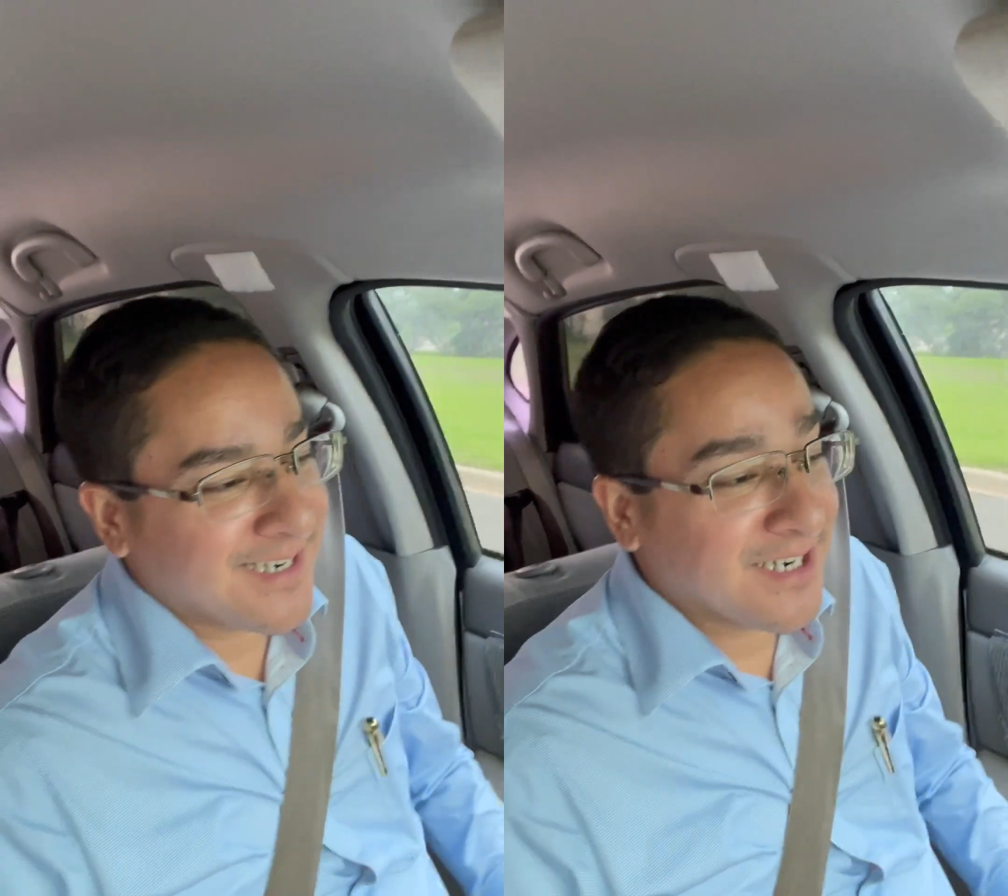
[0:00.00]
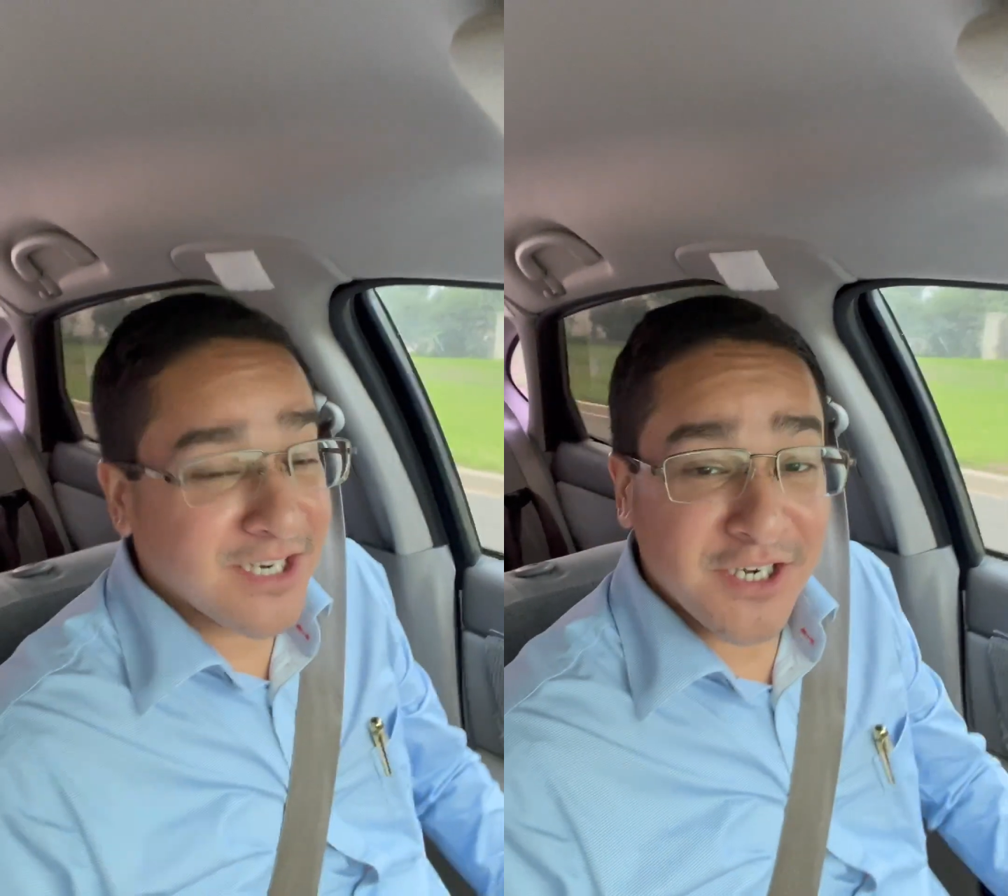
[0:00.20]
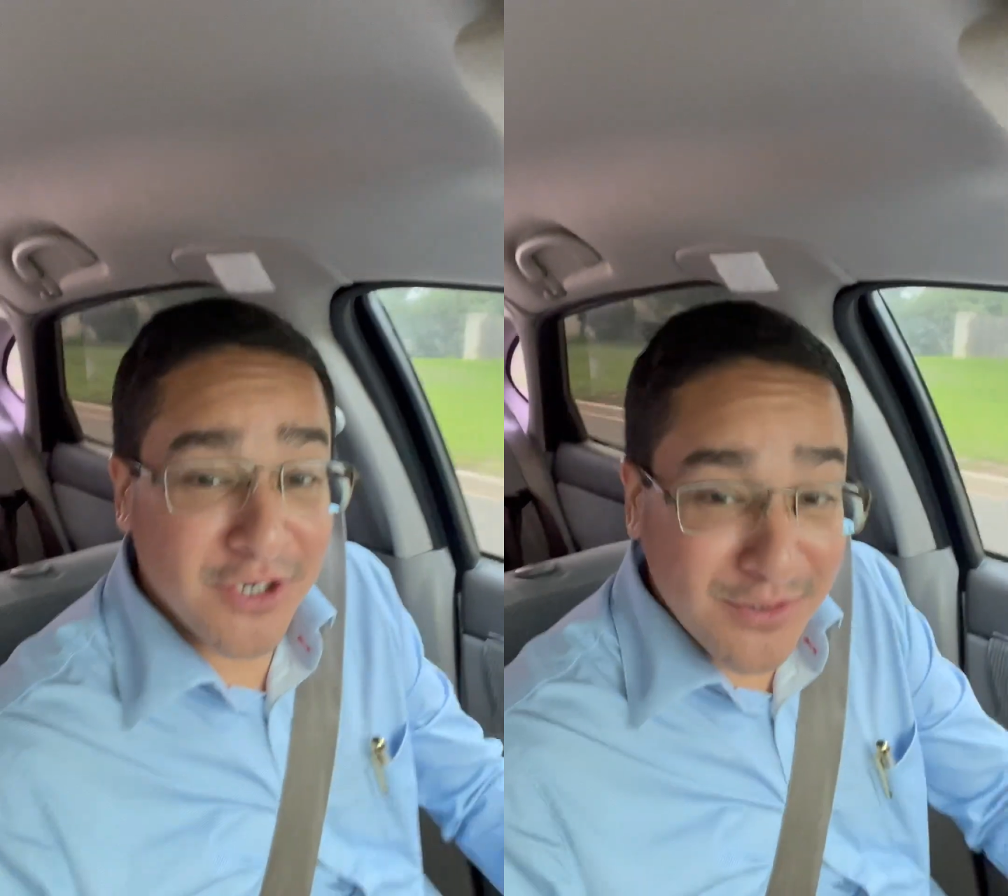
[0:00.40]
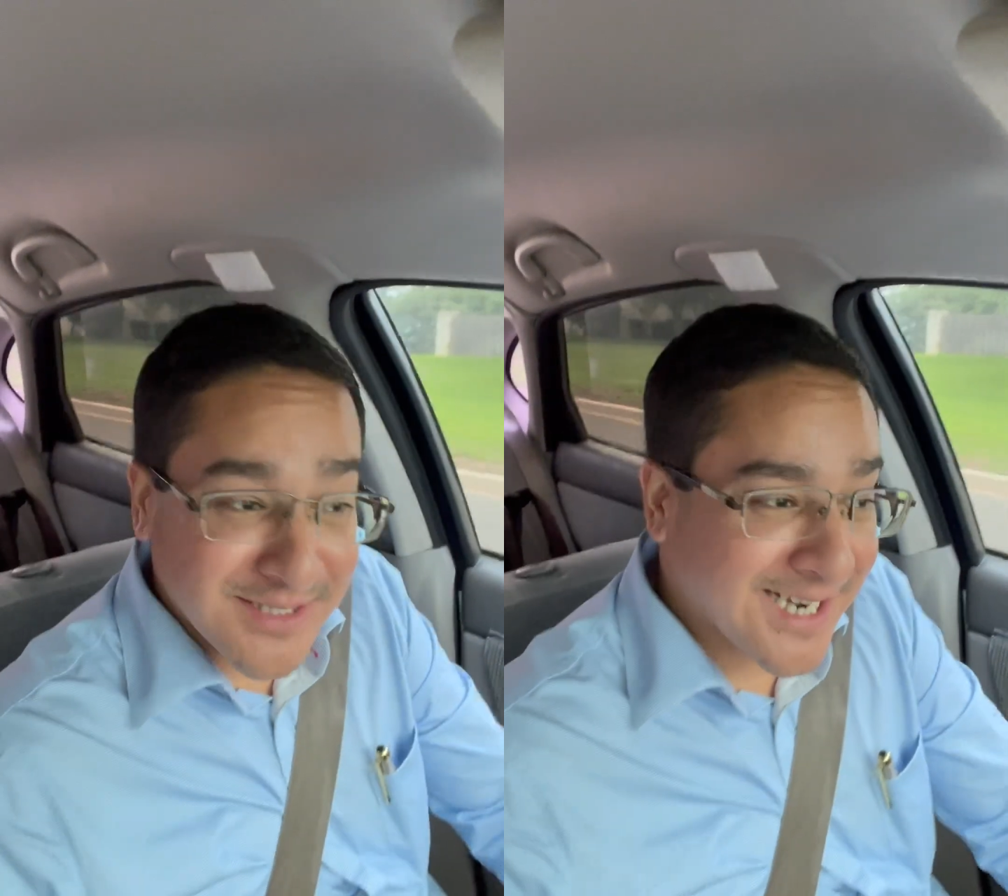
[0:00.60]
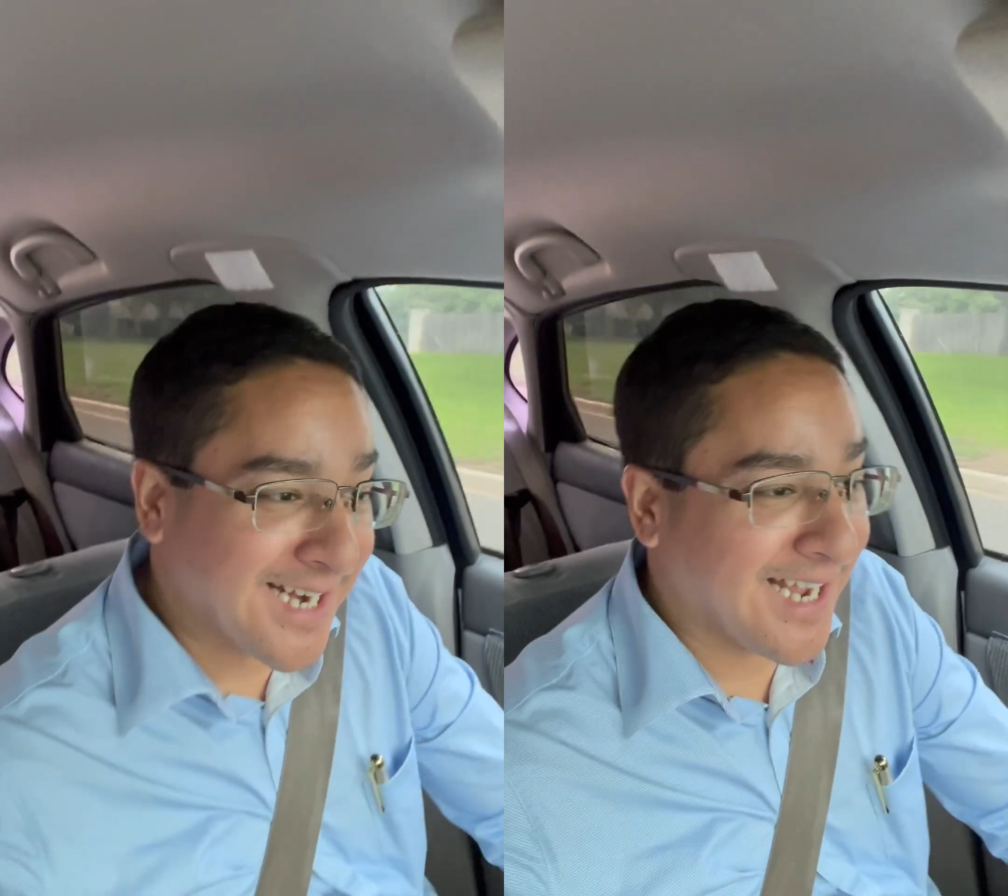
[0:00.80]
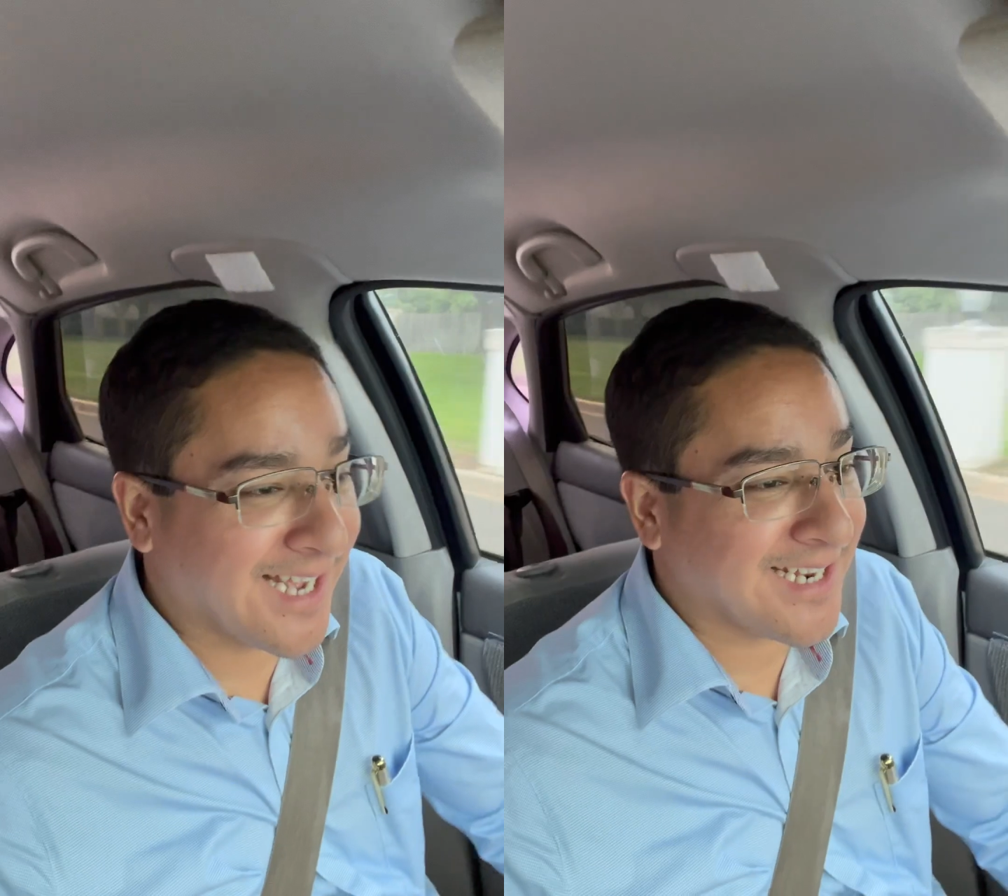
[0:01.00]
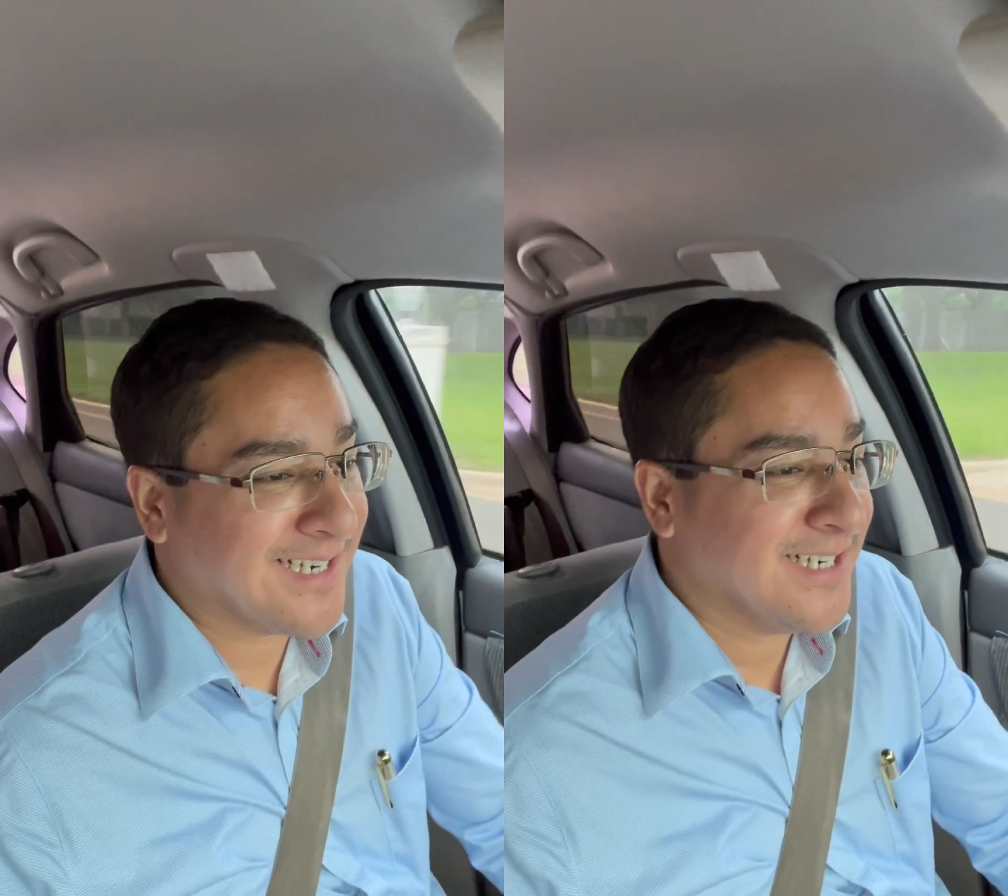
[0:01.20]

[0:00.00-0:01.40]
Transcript: Good news, I got